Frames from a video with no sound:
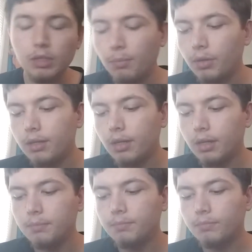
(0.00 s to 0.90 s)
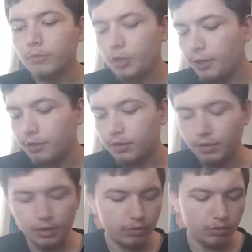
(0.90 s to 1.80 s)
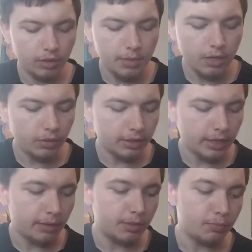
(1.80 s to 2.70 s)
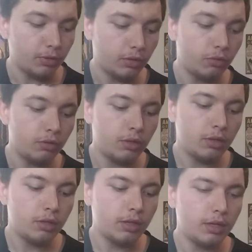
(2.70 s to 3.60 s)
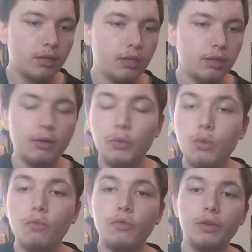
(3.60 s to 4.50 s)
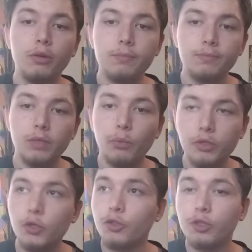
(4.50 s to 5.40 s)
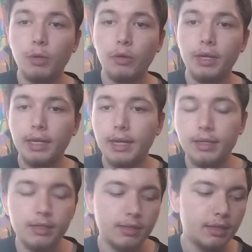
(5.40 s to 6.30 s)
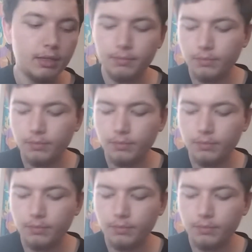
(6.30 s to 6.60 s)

But, cheers, you know, let me know in the comments below how you feel, what you're smoking, guys, and,